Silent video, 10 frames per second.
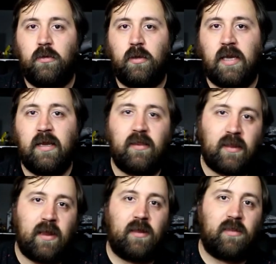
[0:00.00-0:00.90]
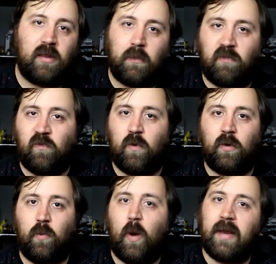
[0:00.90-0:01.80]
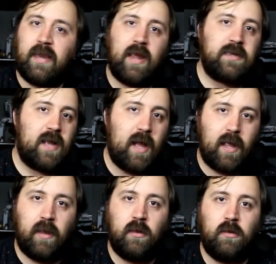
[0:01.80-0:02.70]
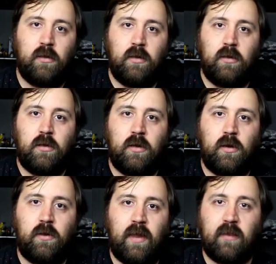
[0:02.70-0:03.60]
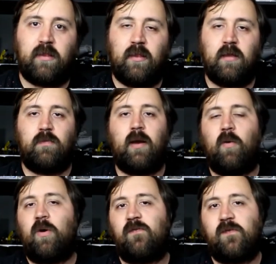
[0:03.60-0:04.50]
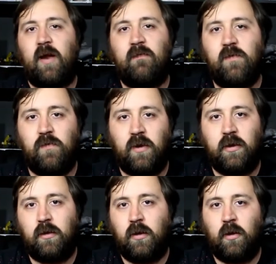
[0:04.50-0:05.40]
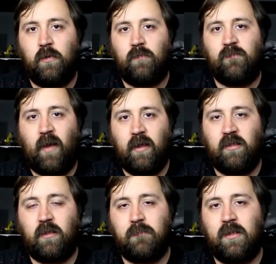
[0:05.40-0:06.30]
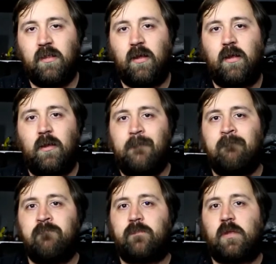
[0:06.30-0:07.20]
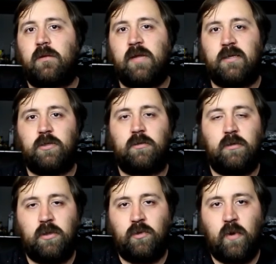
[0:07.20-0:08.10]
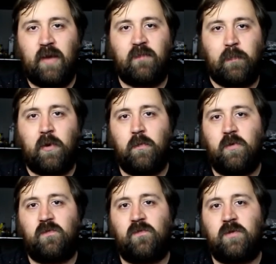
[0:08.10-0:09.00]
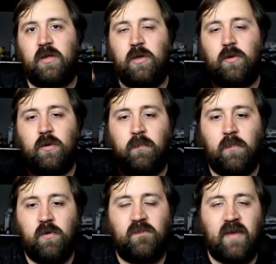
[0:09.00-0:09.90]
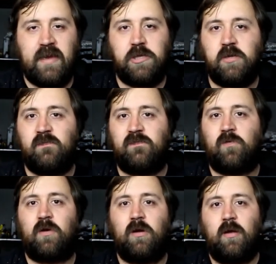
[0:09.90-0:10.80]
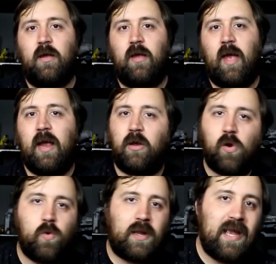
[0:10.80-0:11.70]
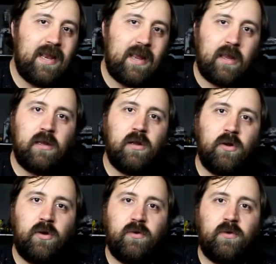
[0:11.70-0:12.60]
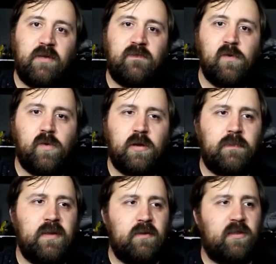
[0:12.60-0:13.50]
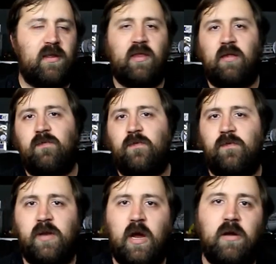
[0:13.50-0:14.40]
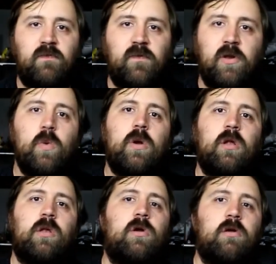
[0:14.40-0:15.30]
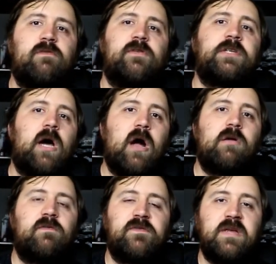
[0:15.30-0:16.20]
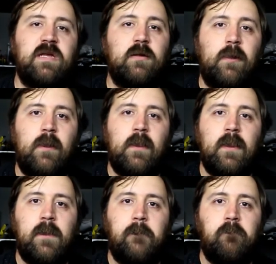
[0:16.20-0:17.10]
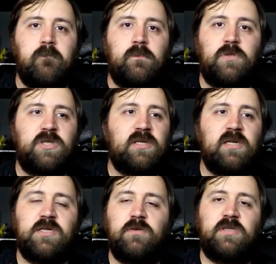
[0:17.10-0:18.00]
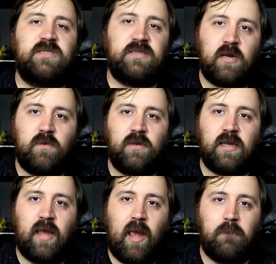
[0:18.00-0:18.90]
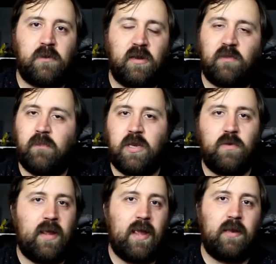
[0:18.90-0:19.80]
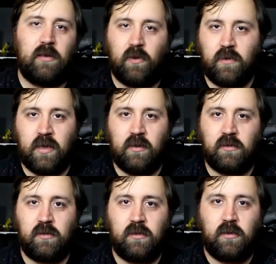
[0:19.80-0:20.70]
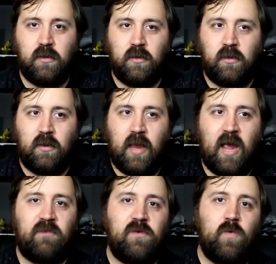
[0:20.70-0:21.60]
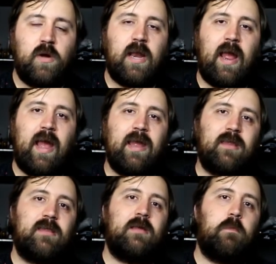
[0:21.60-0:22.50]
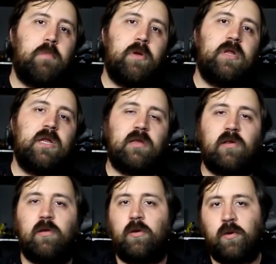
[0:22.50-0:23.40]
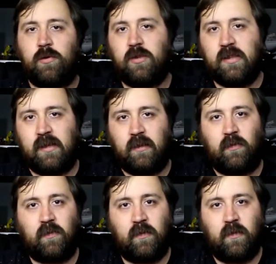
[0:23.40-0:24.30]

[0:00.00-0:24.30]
he's taking steps forward. Why can't I? You know, that's that's what I want for everyone. You know, find something that that you have a purpose for, that you have motivation for, and go get it. You know, if you want to be a successful photographer, you want to learn photography. Just because you suck with a camera doesn't mean you can't learn it. Everyone has the ability to learn things.